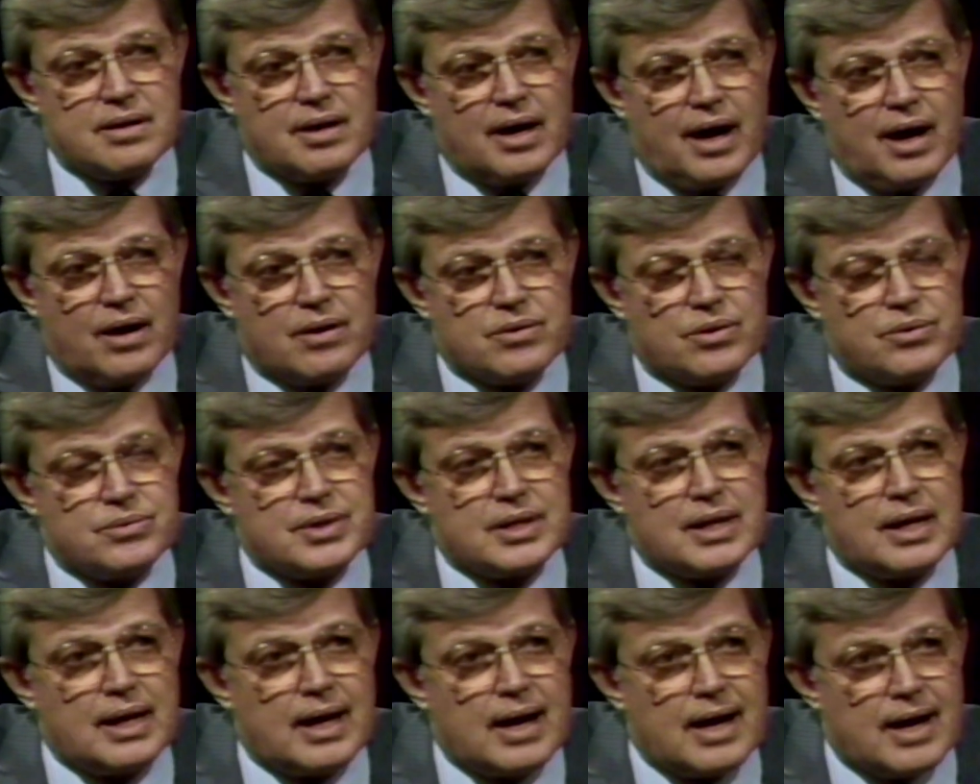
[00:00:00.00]
our own
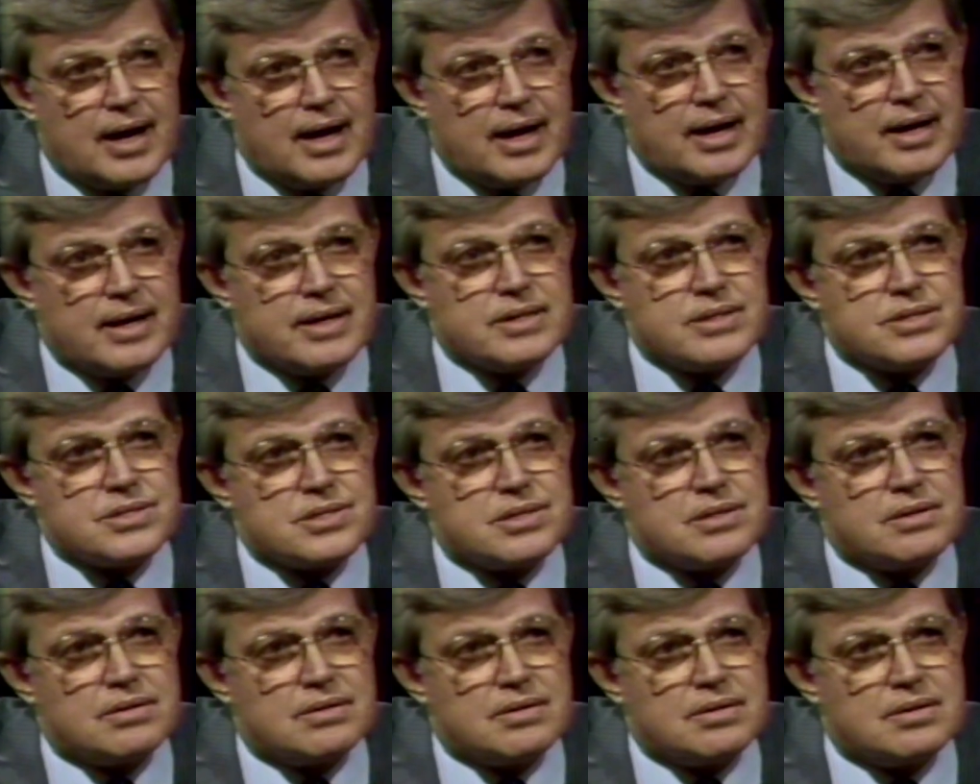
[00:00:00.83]

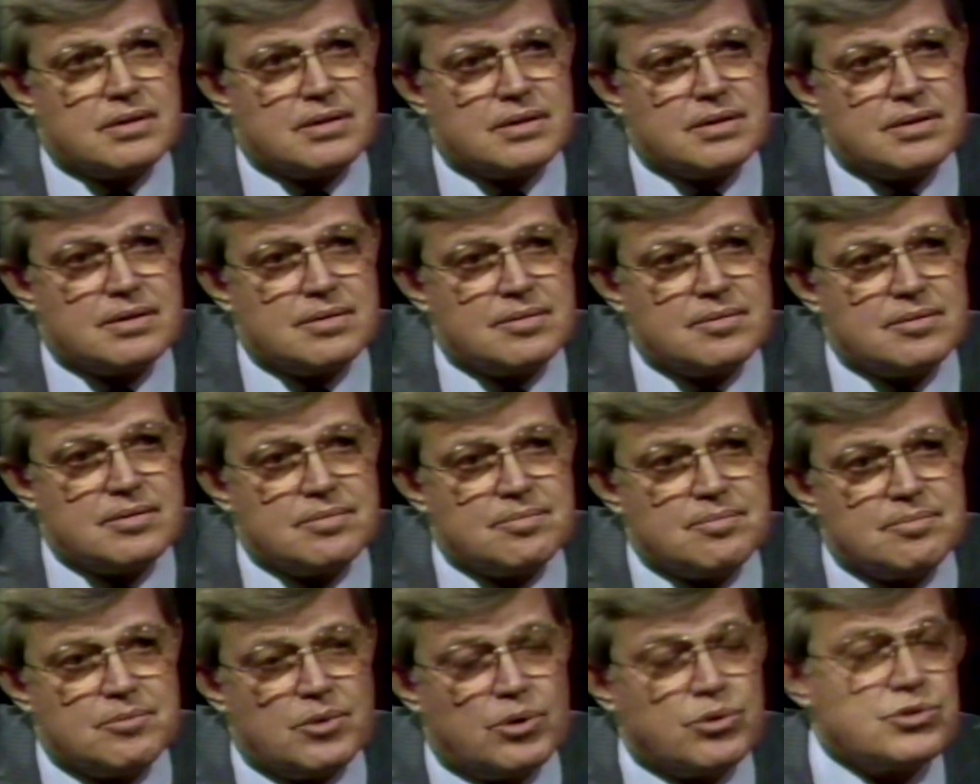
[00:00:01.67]
allies and
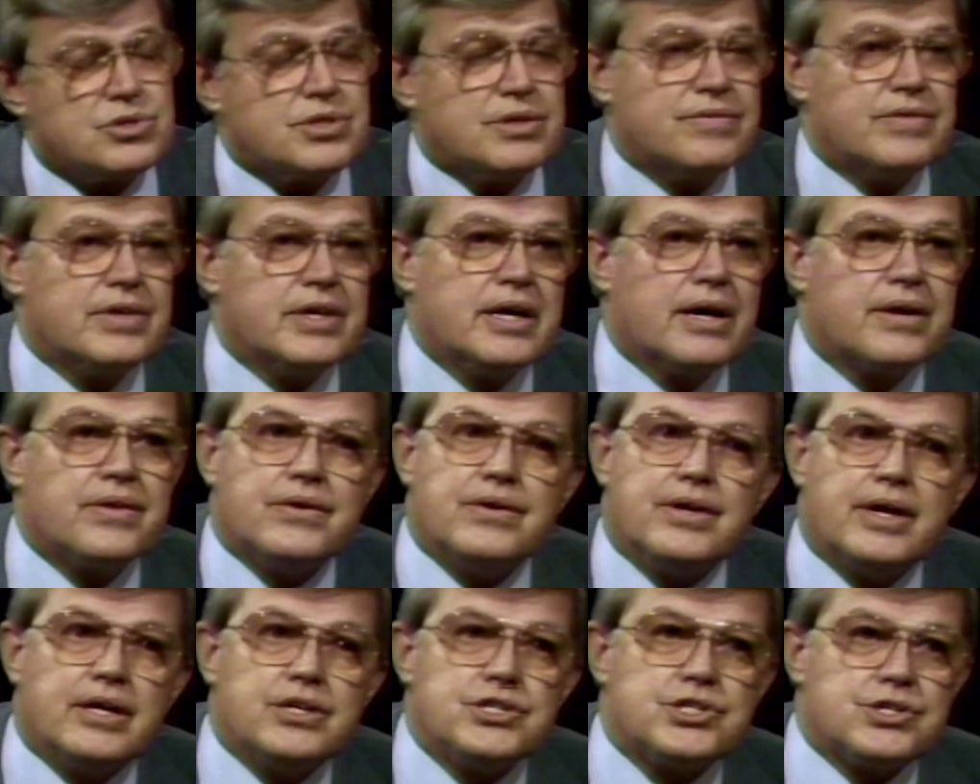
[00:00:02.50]
most of the other
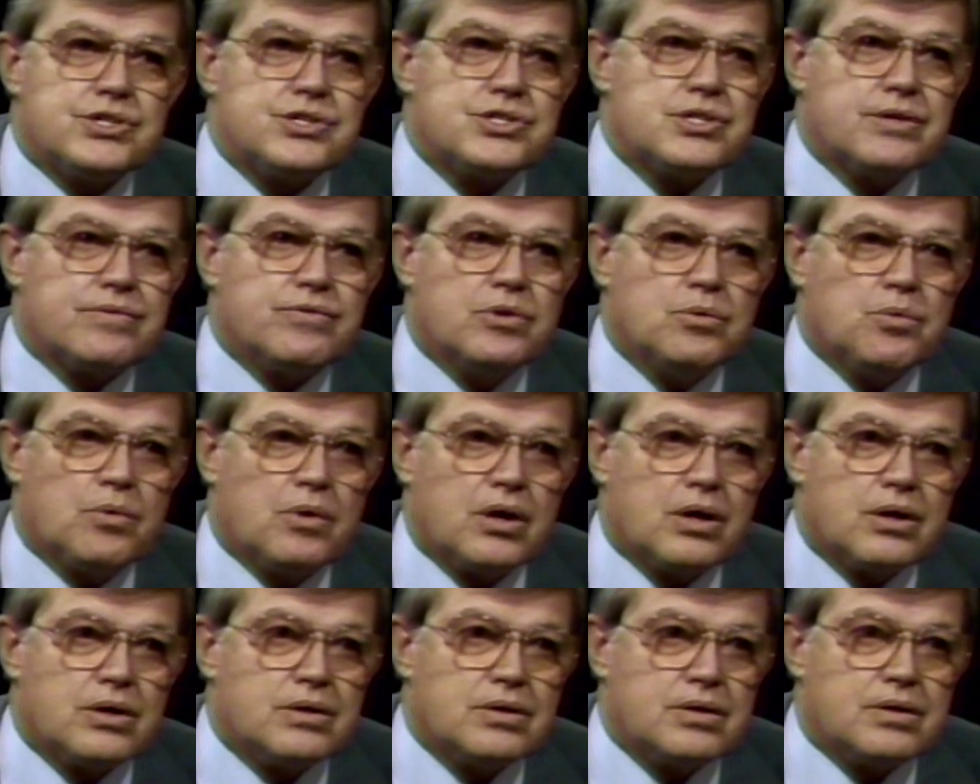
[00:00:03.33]
nations of the
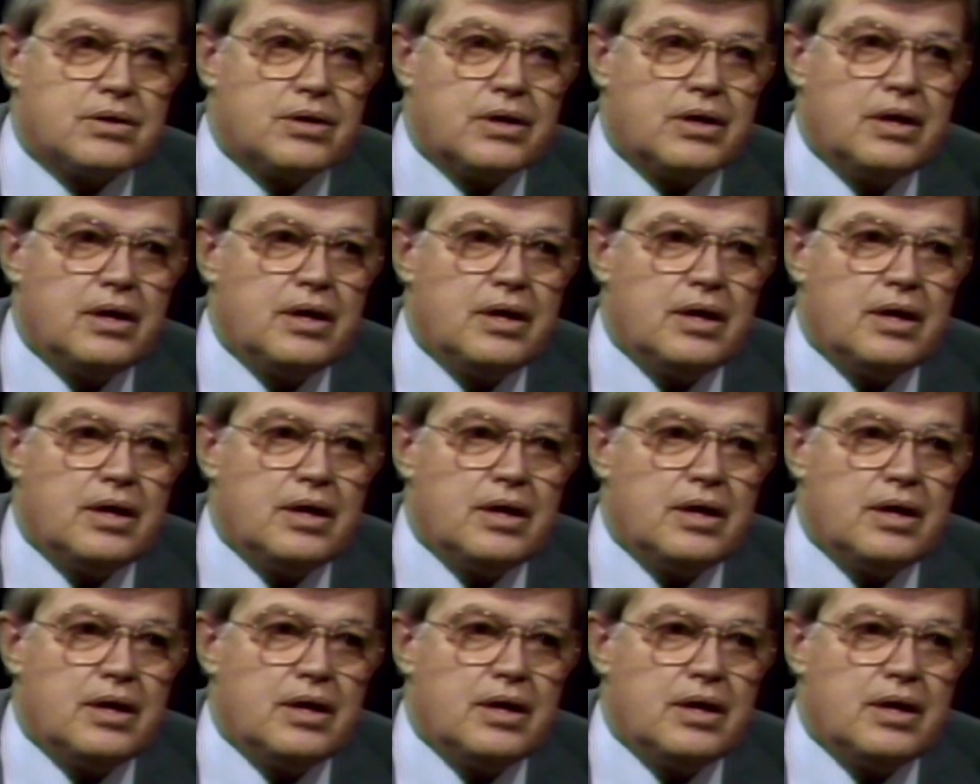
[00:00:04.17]
world,